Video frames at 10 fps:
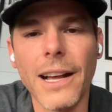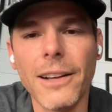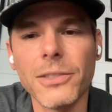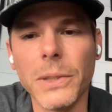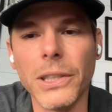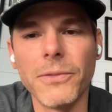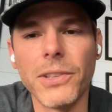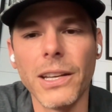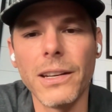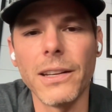house we
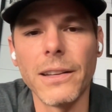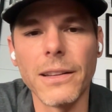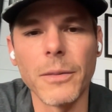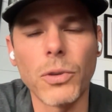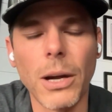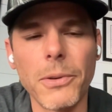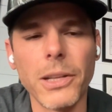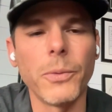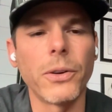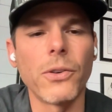lived in and the
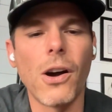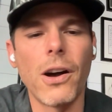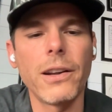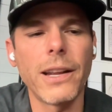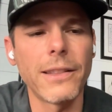property we were on.